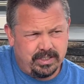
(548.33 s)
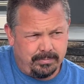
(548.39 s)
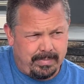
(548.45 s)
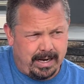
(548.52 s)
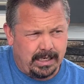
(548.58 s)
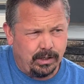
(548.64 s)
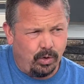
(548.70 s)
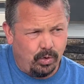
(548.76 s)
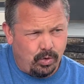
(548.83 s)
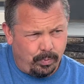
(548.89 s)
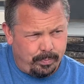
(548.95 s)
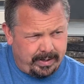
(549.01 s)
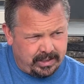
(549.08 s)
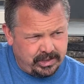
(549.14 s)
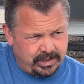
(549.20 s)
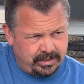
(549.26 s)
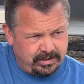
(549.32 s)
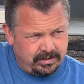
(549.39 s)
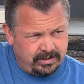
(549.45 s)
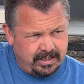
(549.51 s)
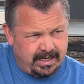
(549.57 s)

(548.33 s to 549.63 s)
in my local pension